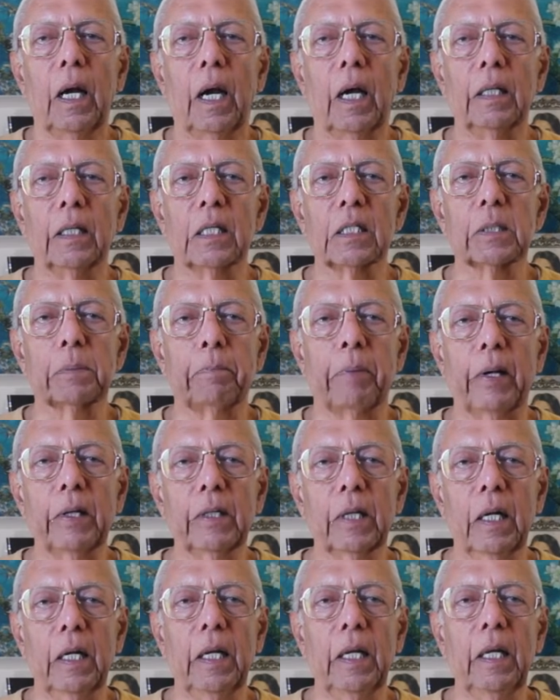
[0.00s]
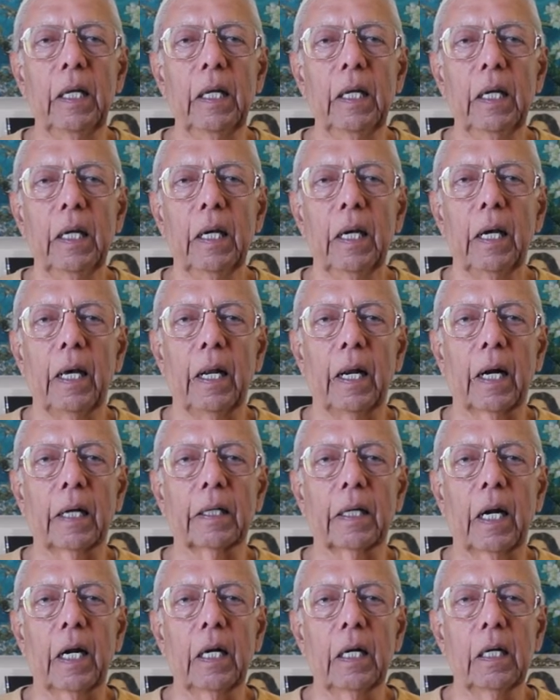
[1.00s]
in a specially
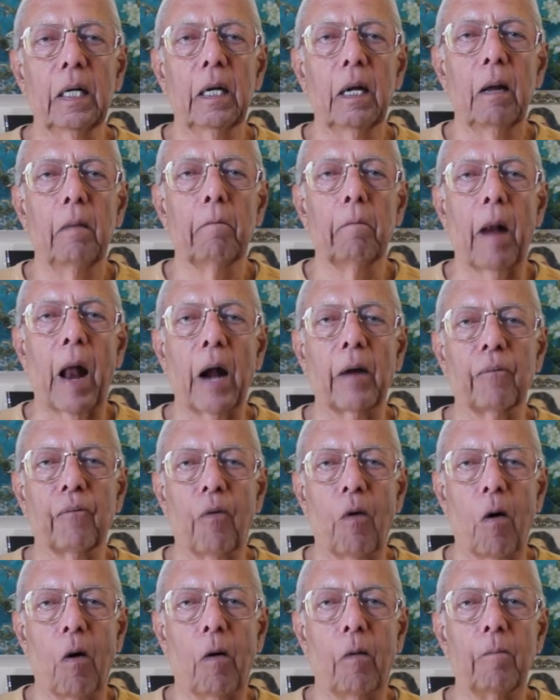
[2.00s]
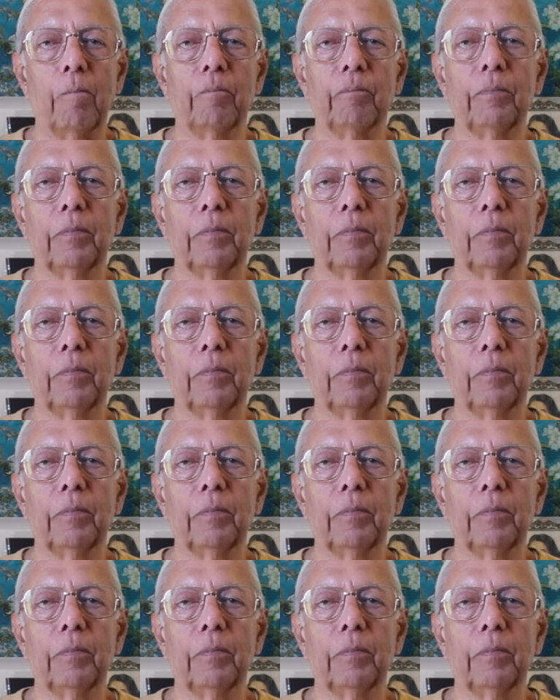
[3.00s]
erected platform.